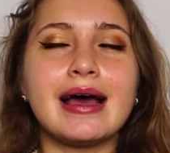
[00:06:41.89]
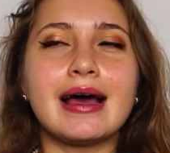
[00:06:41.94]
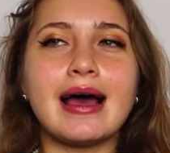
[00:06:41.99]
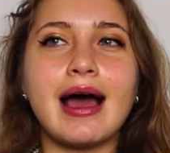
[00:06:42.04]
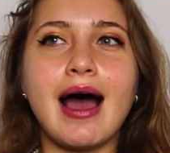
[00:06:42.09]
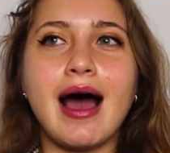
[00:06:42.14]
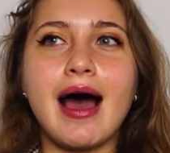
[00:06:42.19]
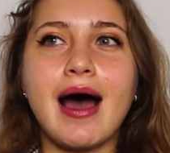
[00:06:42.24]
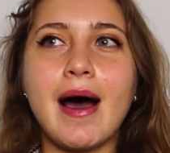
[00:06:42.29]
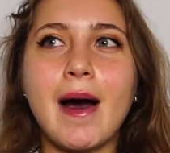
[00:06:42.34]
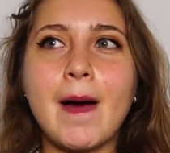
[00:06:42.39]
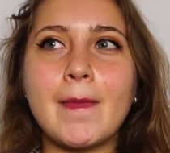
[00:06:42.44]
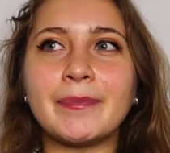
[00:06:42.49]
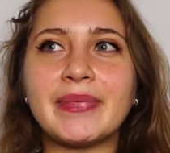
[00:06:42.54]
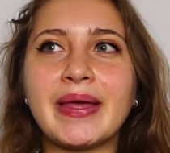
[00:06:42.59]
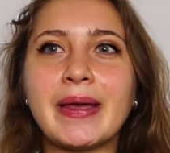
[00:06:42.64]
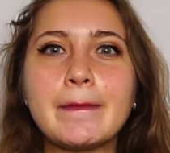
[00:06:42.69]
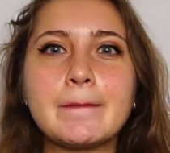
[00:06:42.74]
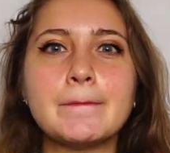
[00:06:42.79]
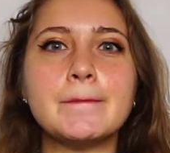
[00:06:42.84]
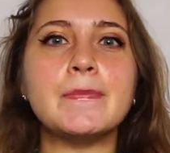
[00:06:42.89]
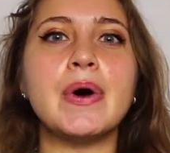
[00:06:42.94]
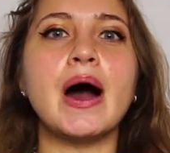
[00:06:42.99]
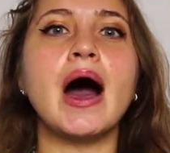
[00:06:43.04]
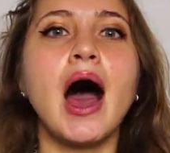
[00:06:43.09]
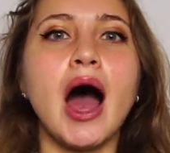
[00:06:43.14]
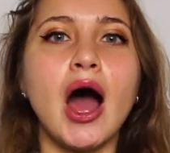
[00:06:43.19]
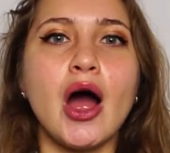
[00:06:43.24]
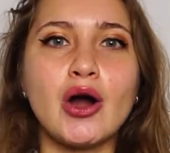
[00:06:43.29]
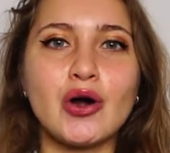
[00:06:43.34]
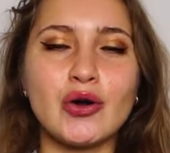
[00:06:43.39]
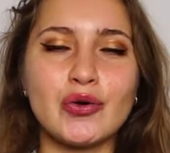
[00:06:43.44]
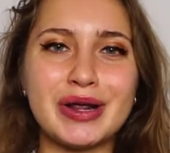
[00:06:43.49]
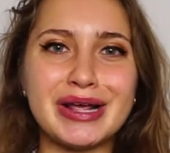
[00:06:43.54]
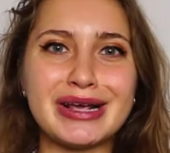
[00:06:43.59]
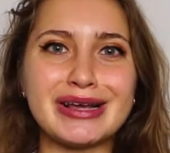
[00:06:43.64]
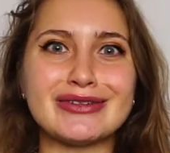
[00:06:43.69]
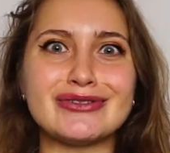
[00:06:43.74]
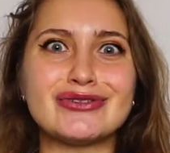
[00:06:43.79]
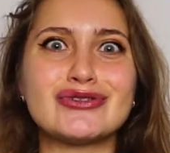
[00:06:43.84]

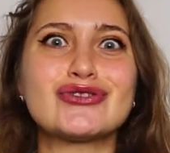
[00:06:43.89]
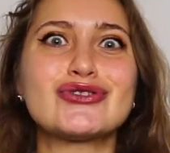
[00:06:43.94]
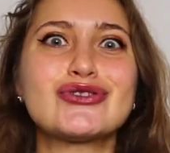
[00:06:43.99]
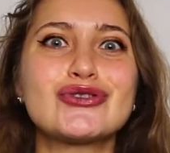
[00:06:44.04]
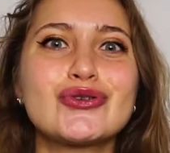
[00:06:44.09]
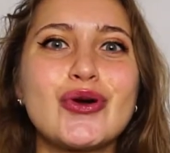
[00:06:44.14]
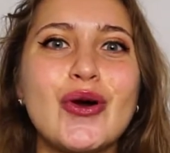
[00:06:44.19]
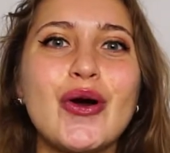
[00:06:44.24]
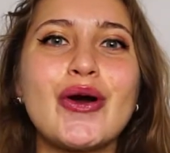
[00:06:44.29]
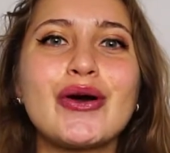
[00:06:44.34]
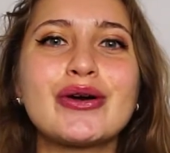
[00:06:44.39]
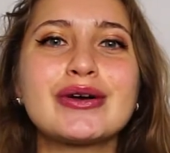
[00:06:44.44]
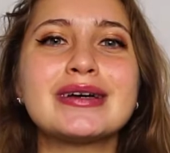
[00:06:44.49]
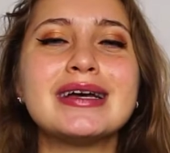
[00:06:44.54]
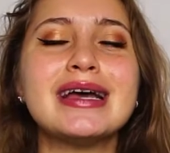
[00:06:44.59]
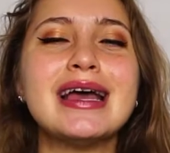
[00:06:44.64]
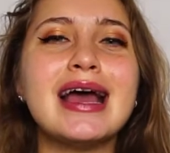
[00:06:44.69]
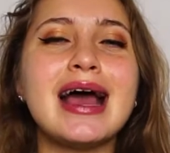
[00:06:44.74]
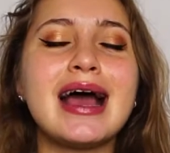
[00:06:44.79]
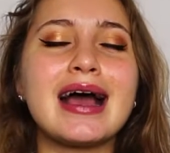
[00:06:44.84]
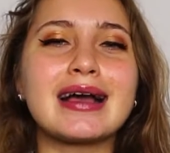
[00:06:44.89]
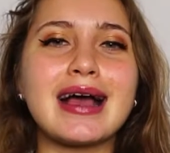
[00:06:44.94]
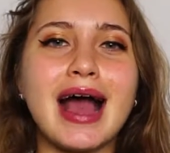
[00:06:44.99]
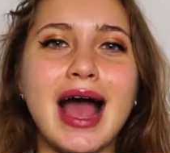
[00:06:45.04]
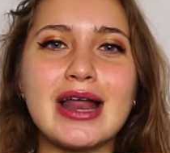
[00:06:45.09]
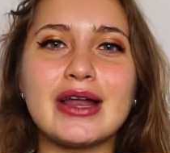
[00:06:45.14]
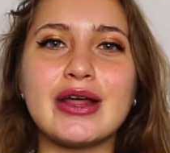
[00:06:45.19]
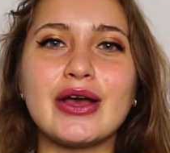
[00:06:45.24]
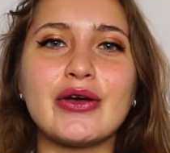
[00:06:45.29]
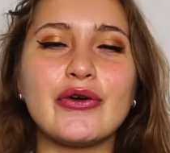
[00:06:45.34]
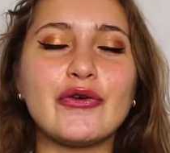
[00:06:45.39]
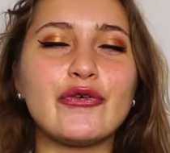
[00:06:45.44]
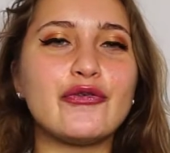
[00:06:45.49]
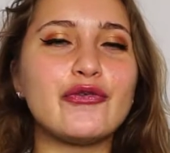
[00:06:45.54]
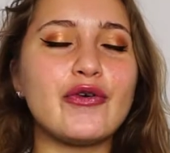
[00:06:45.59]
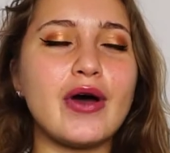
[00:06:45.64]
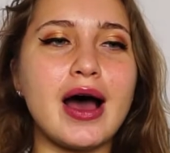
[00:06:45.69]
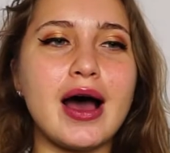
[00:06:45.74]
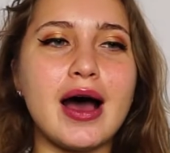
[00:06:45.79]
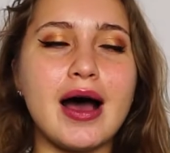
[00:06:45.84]
empowering and strong kind
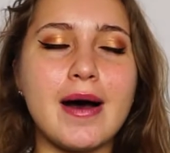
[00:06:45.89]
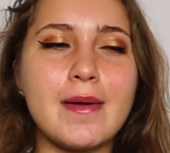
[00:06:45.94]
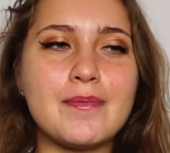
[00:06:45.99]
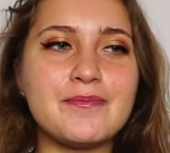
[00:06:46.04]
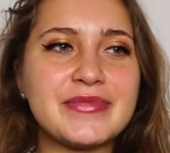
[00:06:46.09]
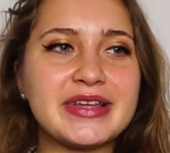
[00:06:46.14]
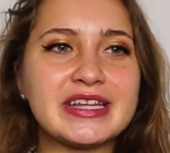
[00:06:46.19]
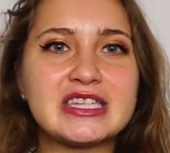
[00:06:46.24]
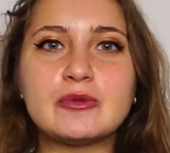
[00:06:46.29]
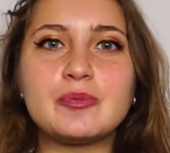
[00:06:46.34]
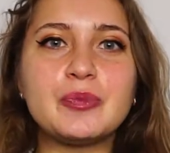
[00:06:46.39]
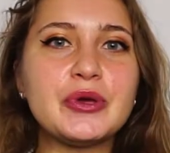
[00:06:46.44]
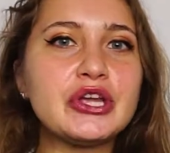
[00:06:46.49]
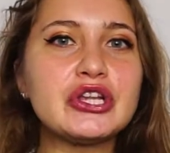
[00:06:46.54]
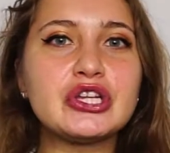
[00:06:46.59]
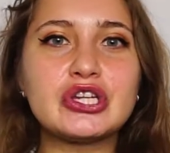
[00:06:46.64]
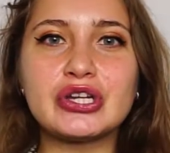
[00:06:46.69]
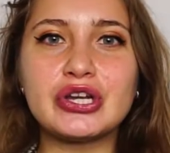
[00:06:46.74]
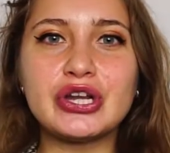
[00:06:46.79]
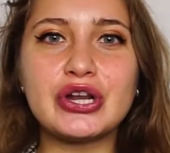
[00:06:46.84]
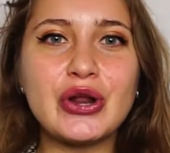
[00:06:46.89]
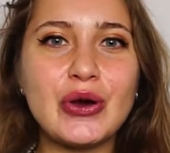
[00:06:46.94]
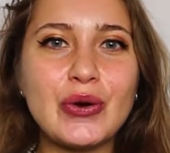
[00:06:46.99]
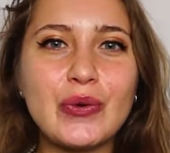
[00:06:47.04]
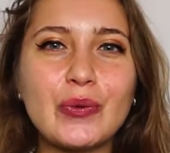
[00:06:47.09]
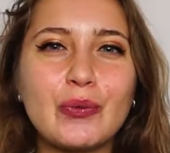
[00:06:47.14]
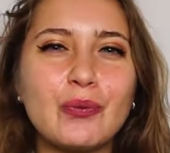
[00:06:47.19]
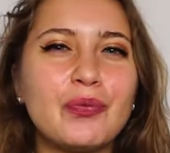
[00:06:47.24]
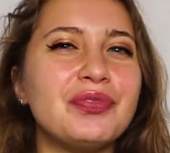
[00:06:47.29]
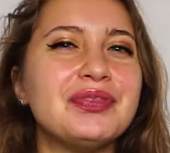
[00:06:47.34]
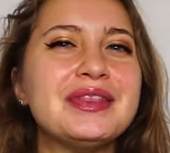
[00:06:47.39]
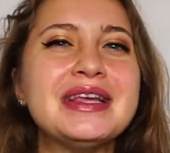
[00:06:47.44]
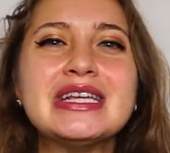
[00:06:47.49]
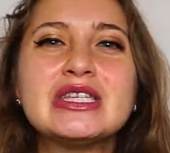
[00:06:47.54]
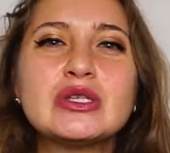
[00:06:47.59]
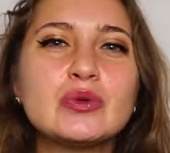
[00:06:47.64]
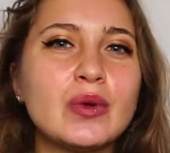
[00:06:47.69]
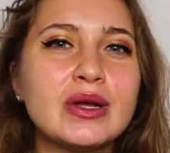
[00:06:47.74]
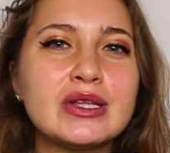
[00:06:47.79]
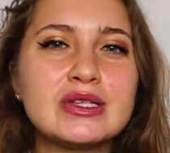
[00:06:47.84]
of a speech, you know,
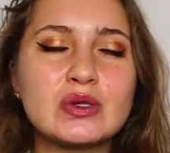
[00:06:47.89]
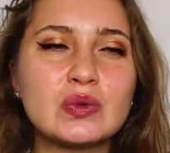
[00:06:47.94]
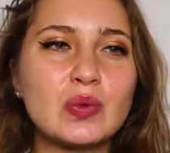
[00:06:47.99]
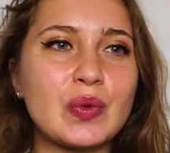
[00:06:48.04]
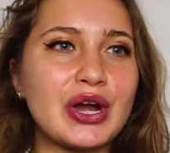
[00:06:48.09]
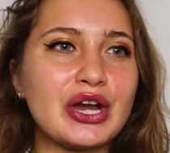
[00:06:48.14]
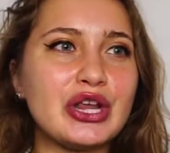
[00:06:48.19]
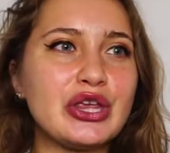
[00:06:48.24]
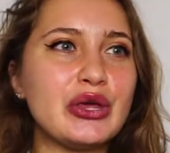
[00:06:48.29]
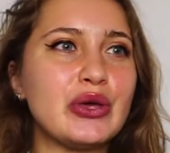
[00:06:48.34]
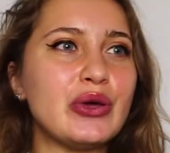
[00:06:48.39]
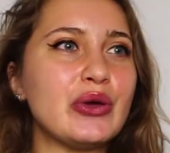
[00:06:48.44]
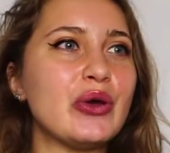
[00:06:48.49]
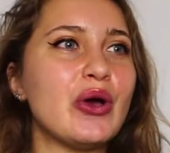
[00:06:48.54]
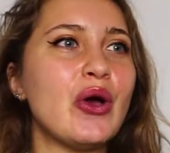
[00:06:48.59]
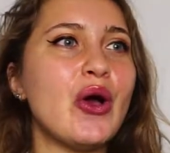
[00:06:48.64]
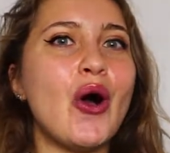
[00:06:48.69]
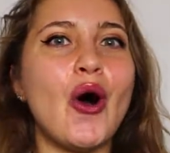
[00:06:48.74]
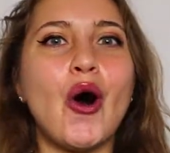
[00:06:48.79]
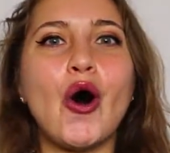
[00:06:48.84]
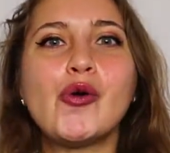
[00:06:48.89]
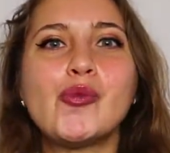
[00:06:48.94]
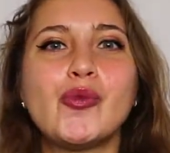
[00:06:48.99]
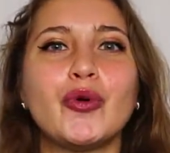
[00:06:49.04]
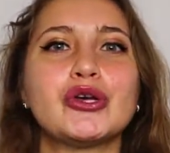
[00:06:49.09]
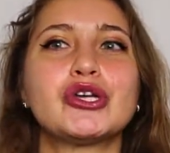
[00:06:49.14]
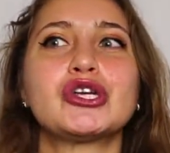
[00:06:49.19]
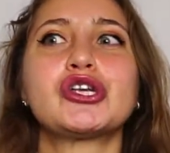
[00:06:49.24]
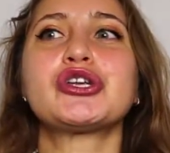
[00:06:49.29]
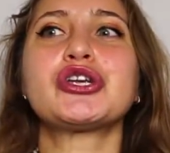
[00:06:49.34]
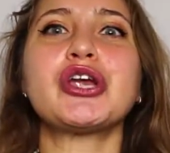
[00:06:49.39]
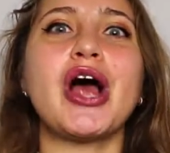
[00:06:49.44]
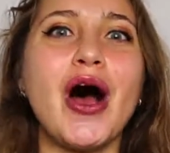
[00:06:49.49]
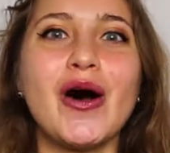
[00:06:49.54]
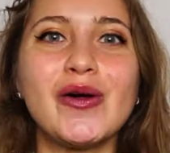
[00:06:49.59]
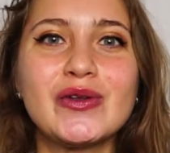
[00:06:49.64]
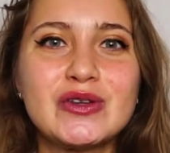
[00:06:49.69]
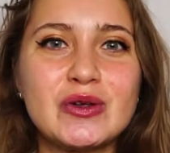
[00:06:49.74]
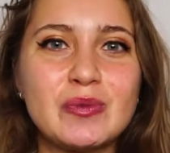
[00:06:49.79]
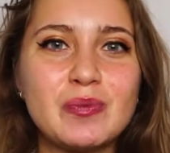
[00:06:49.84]
these ones where you almost
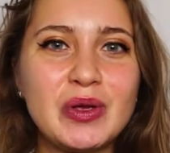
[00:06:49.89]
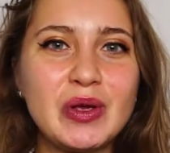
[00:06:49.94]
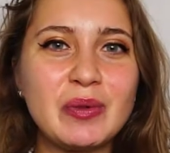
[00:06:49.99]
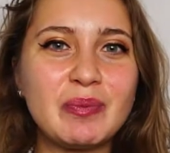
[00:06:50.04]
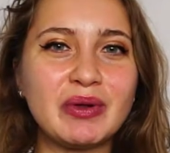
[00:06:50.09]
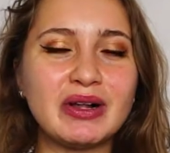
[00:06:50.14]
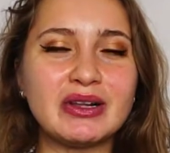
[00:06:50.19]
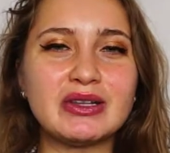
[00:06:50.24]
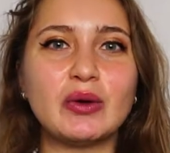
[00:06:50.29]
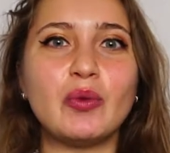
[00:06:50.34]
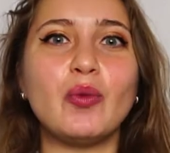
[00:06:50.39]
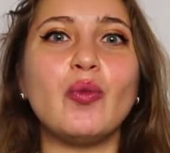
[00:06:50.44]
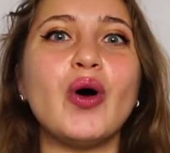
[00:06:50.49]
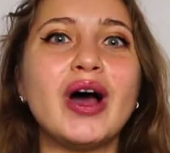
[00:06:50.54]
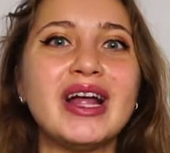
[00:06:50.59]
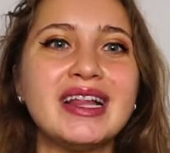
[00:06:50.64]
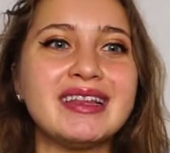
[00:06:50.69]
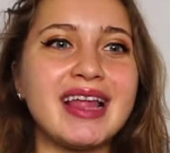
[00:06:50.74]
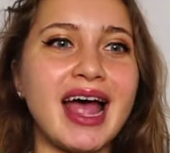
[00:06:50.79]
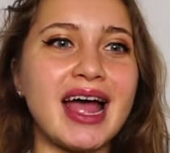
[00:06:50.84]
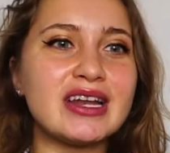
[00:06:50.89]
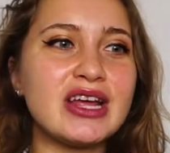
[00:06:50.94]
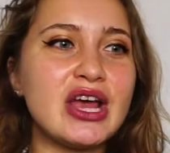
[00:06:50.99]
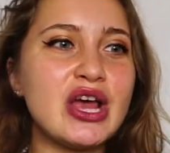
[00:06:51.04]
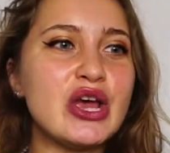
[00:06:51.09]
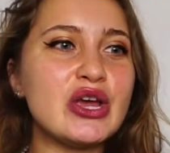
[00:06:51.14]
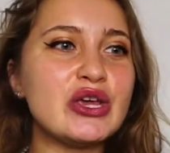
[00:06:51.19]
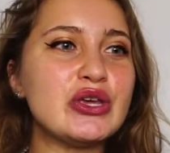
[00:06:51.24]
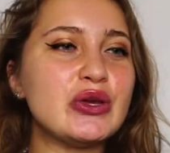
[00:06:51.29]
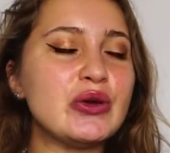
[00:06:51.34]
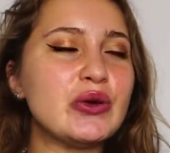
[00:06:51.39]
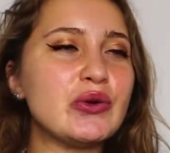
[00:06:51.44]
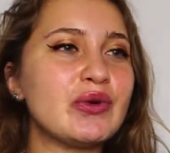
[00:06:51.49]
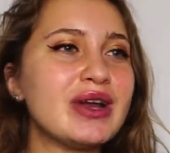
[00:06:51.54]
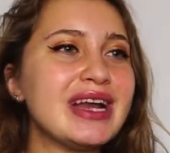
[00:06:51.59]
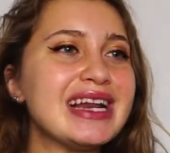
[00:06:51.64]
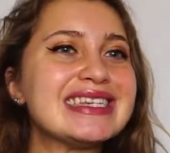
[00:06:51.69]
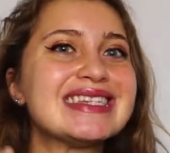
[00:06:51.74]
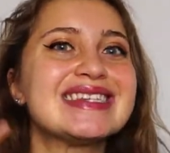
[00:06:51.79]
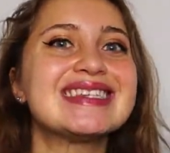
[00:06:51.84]
shout to people, the one that you
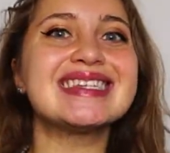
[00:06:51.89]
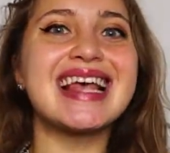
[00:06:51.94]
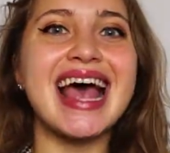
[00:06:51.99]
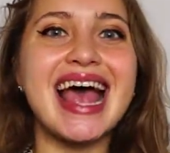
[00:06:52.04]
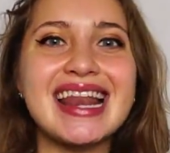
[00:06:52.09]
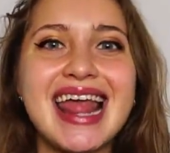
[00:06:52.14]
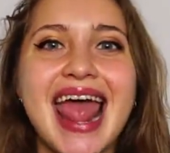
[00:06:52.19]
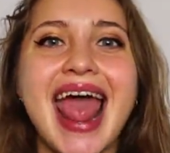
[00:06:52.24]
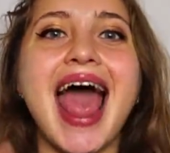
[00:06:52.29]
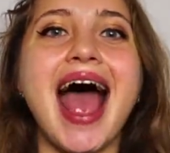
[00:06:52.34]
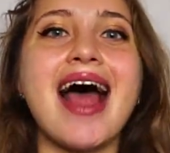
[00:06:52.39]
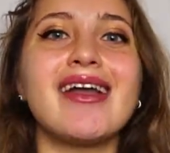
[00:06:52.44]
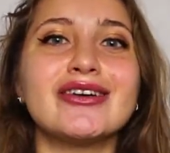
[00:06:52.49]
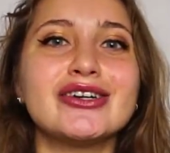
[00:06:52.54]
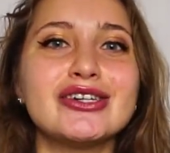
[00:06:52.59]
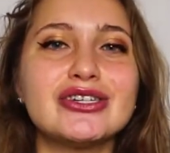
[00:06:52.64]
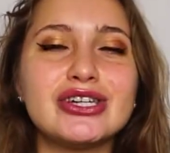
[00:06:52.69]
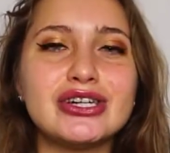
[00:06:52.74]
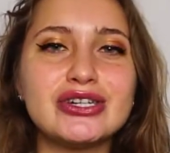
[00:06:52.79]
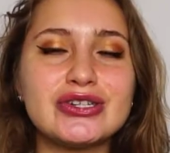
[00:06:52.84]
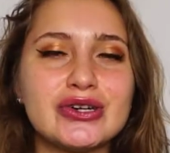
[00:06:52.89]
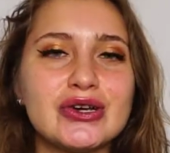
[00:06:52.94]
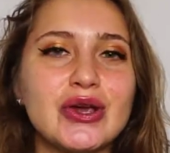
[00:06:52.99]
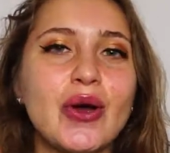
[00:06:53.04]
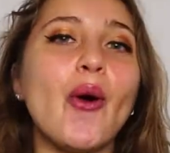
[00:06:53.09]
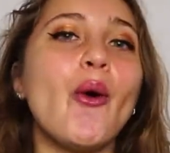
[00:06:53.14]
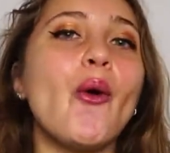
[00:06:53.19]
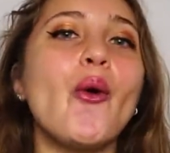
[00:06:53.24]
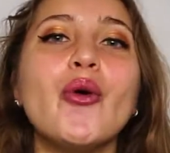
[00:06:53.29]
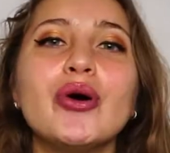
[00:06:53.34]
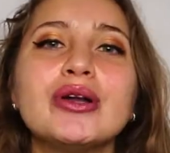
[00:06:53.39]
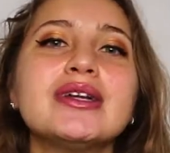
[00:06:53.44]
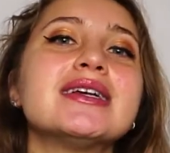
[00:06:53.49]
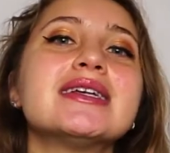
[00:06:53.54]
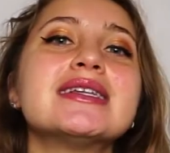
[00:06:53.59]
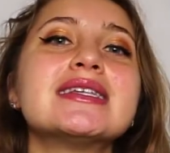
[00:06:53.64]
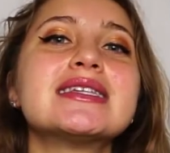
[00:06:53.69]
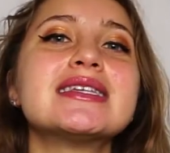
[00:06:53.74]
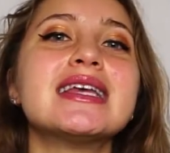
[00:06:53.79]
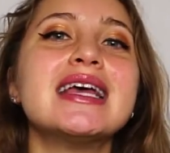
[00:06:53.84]
really send energy to your
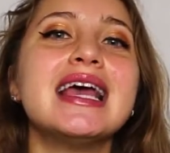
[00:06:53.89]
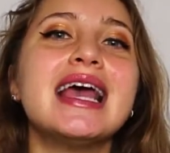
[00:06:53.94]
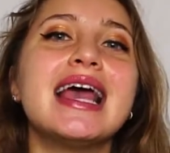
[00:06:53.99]
audience,